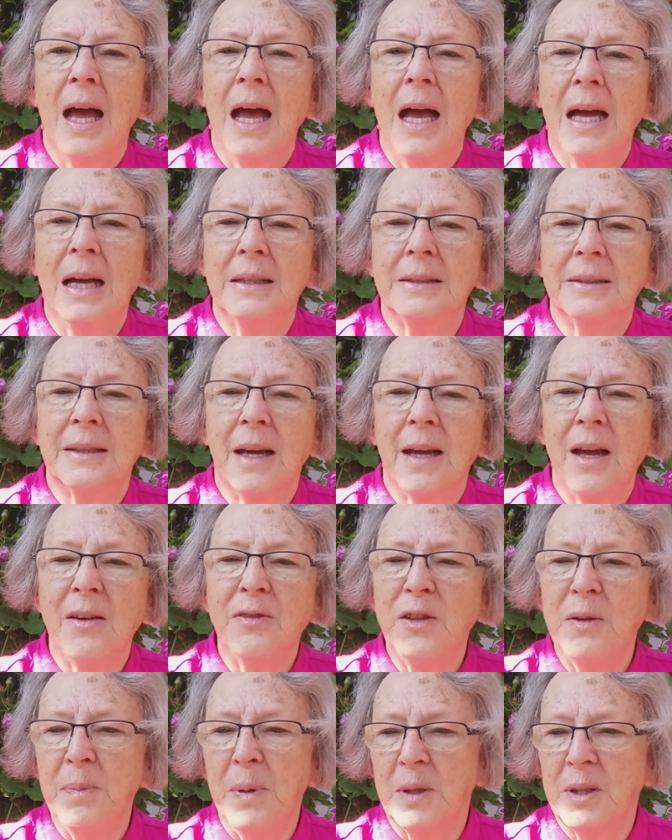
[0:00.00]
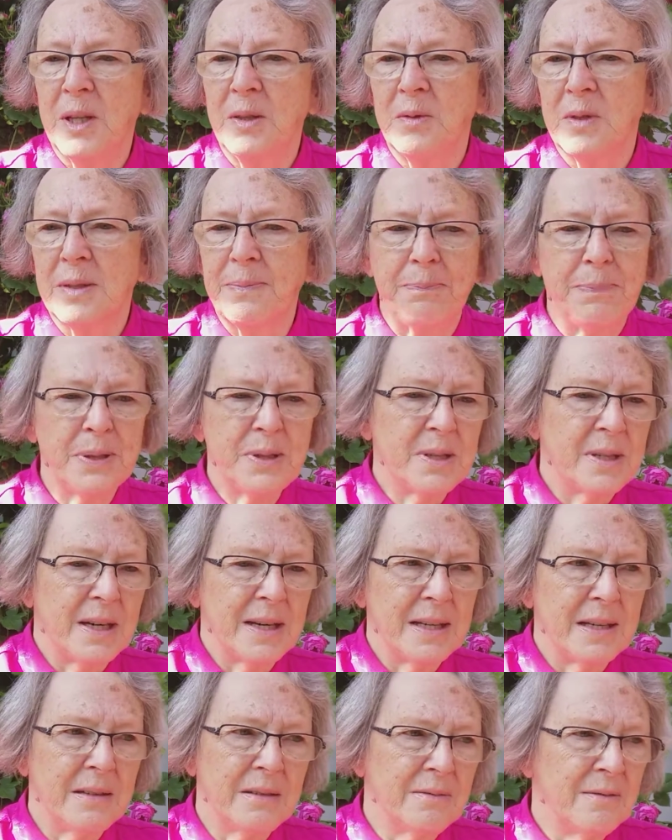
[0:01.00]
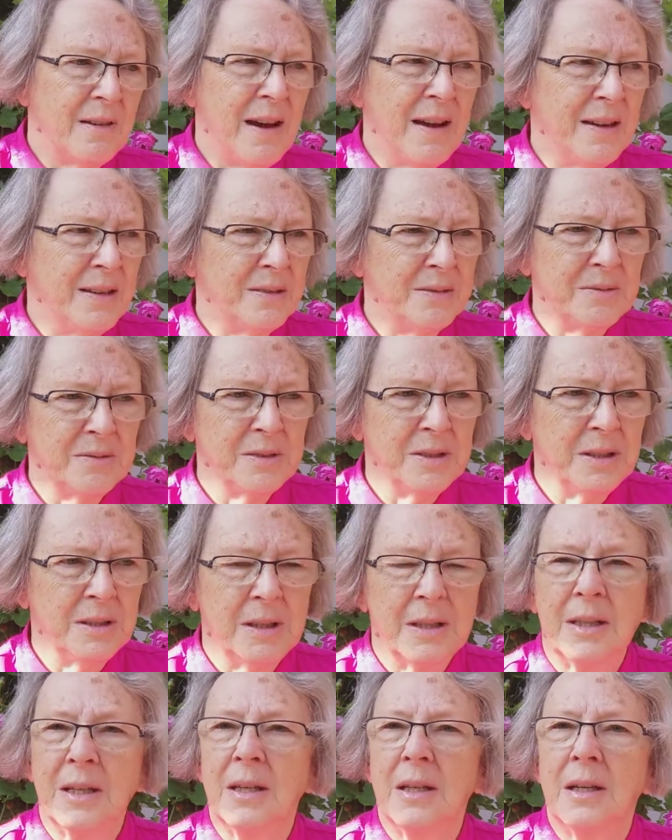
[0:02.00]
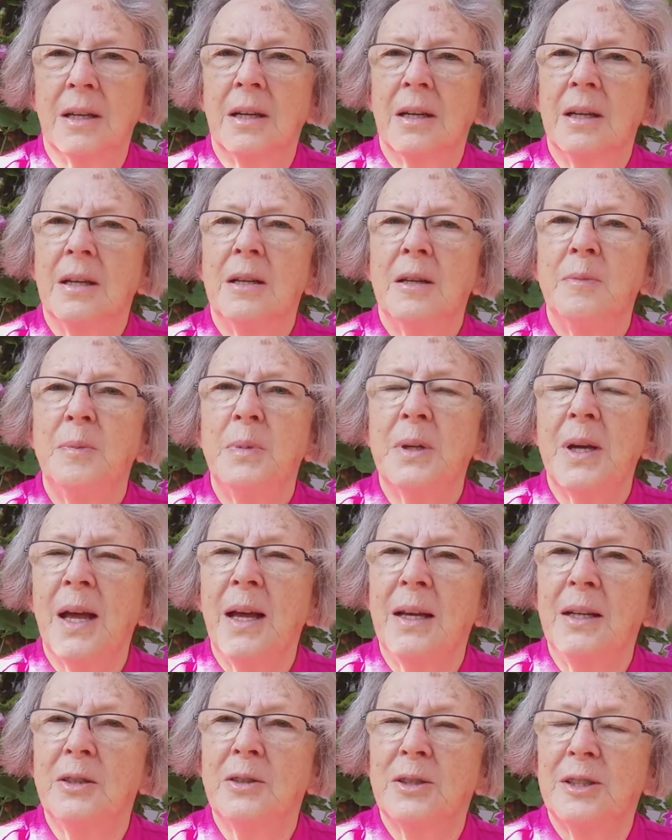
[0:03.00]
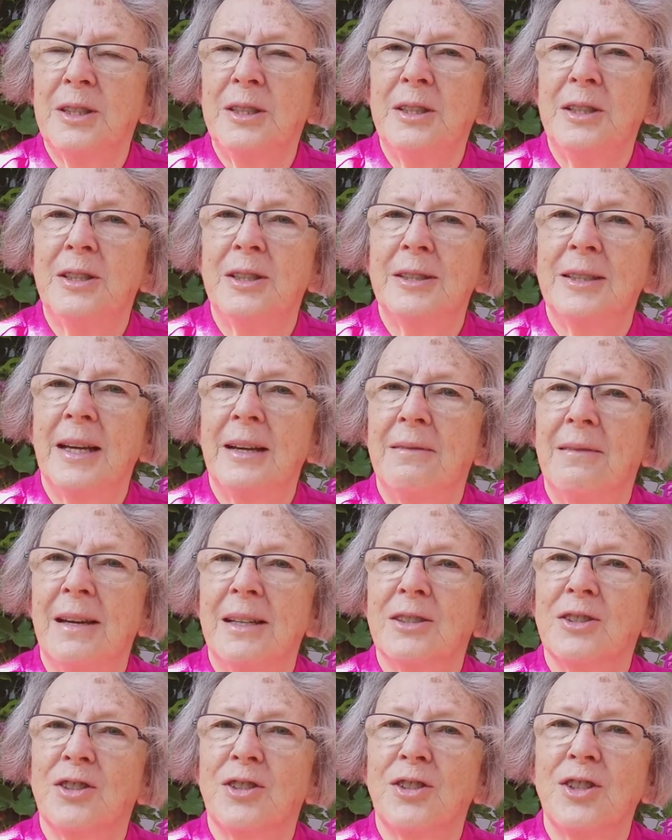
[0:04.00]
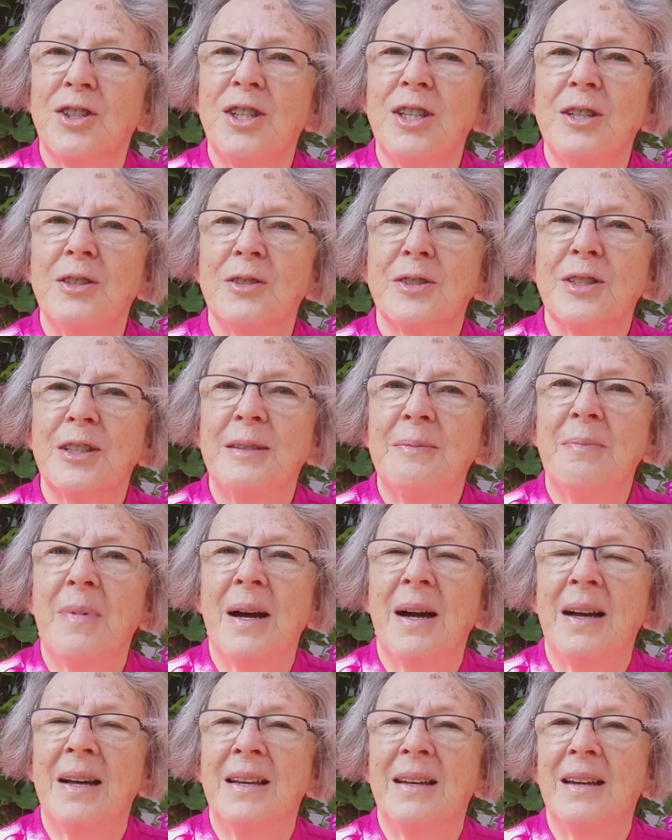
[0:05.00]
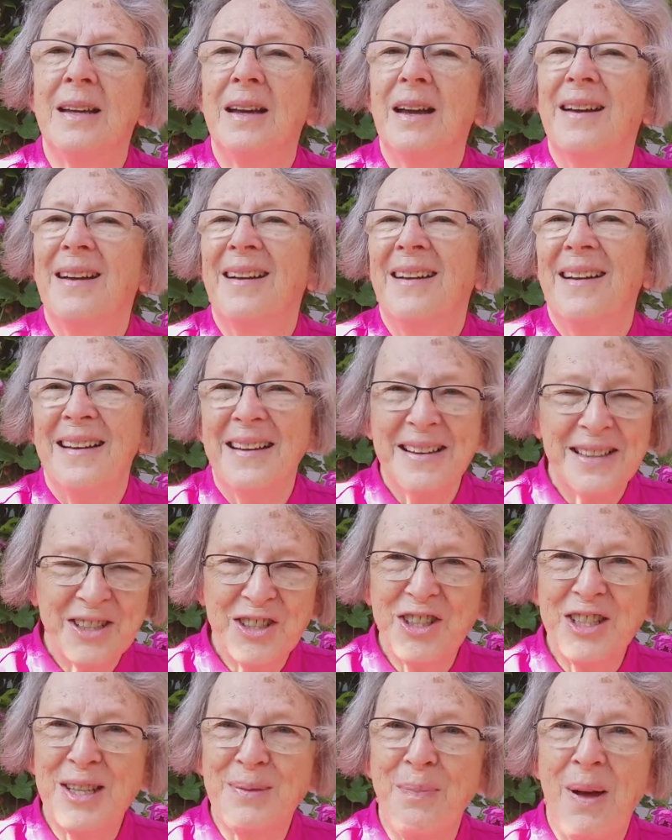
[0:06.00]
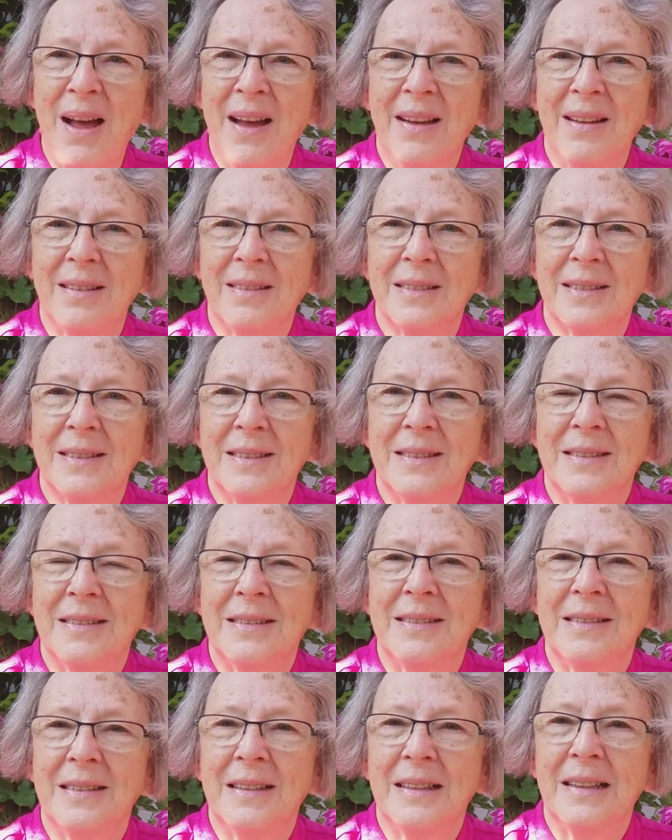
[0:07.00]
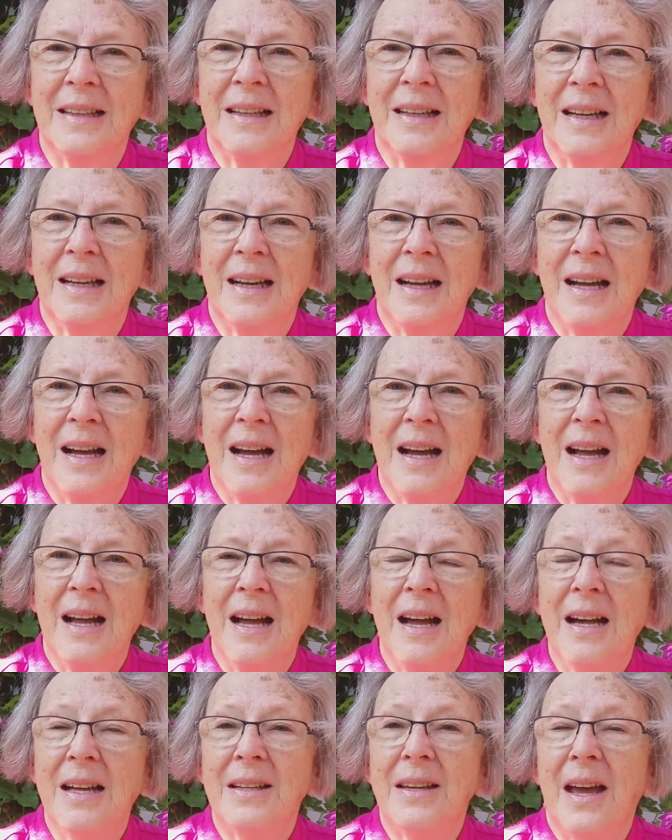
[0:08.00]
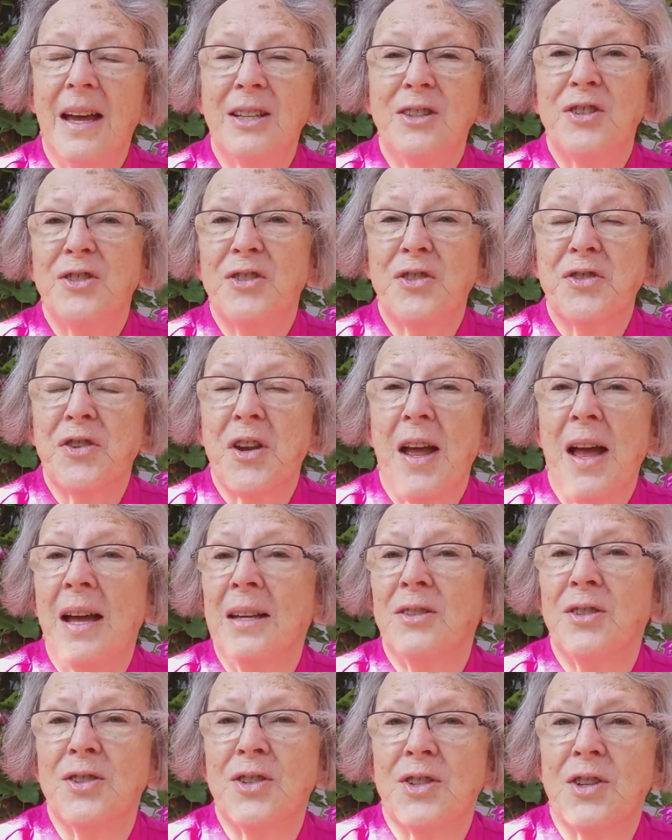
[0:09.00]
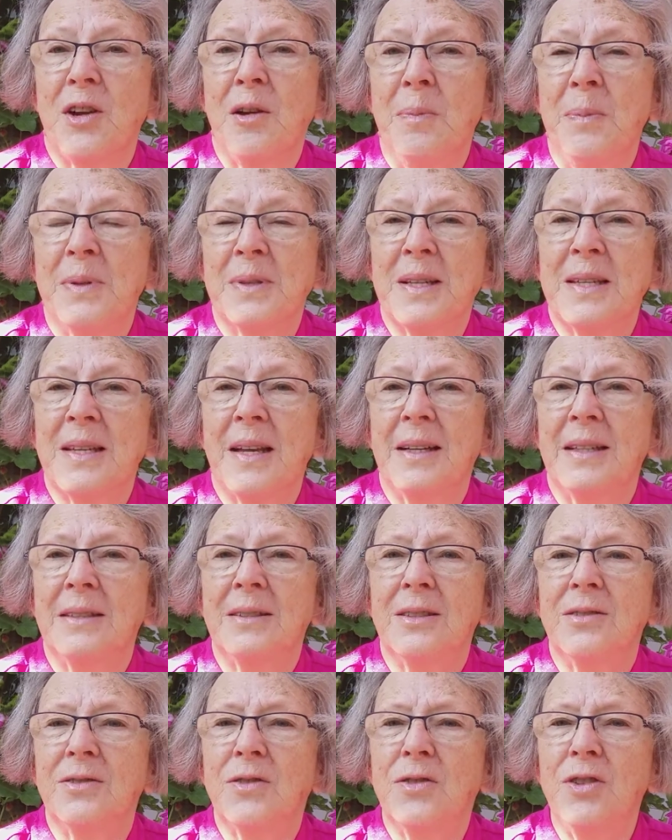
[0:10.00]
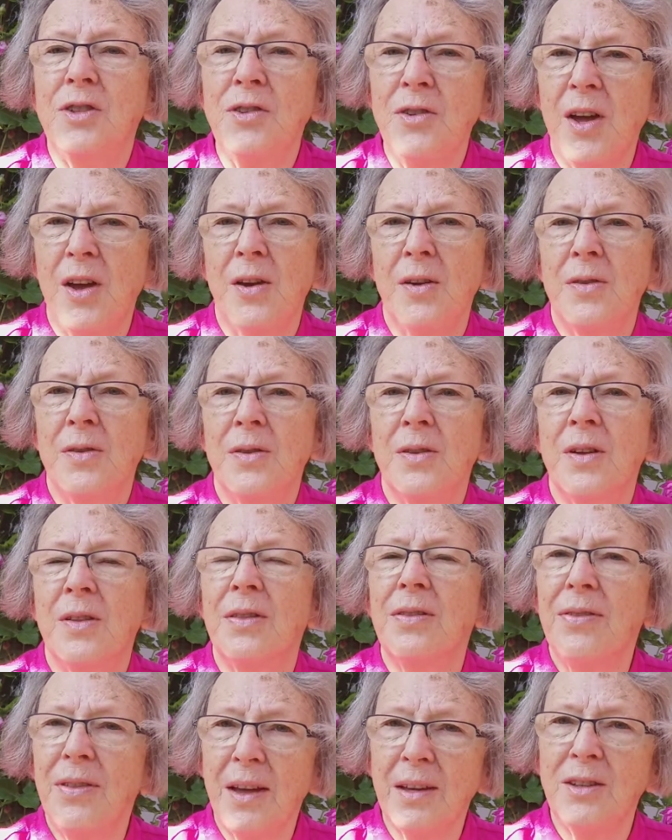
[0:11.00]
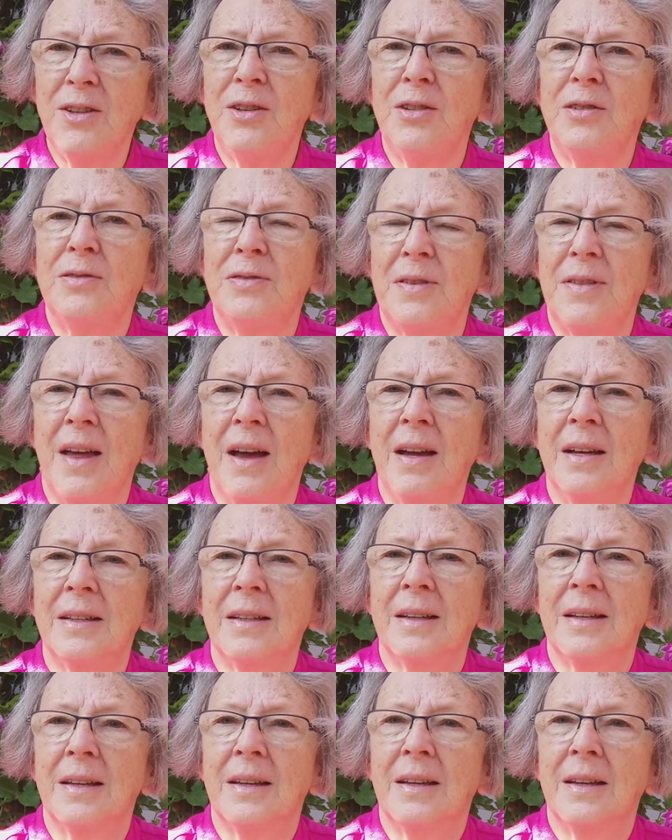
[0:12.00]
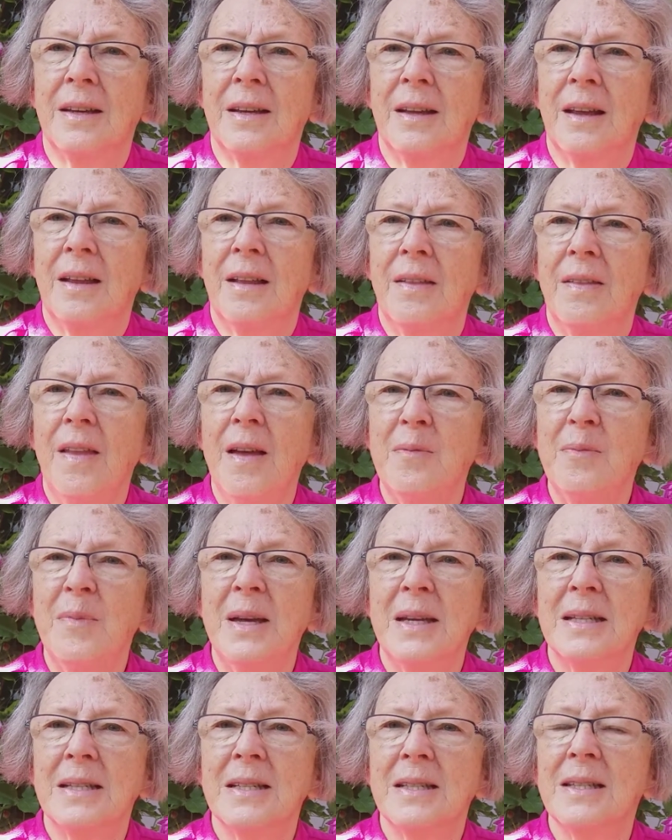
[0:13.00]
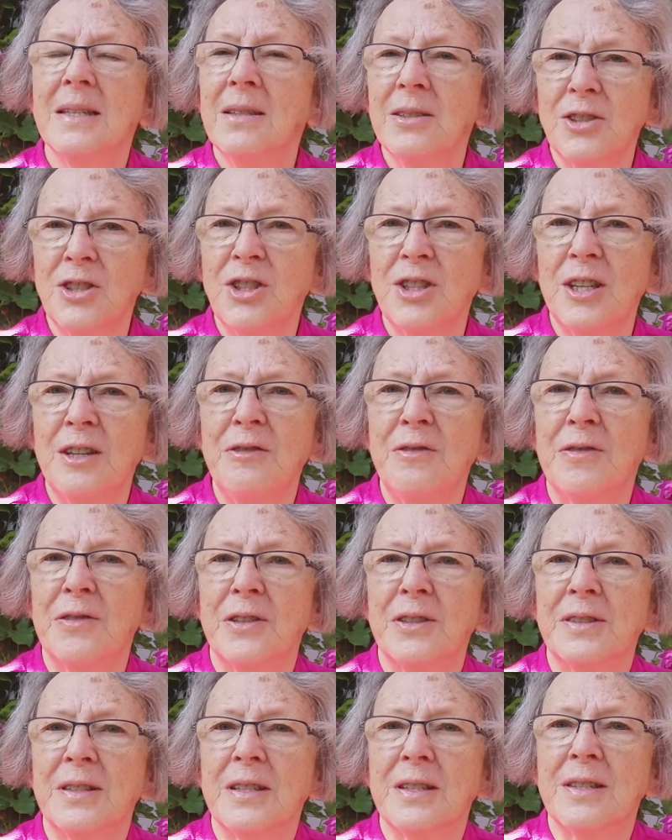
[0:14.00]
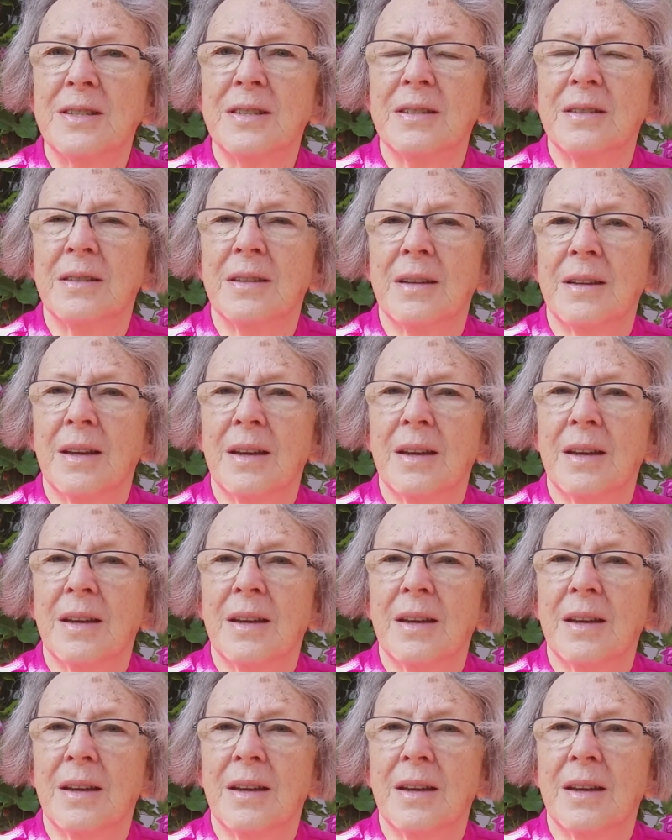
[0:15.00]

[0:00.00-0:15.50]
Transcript: and everybody was bustling around, but I looked in her direction, she looked in mine, and she smiled, and I just had to stop and say, "Do you know, thank you for that. That makes such a difference."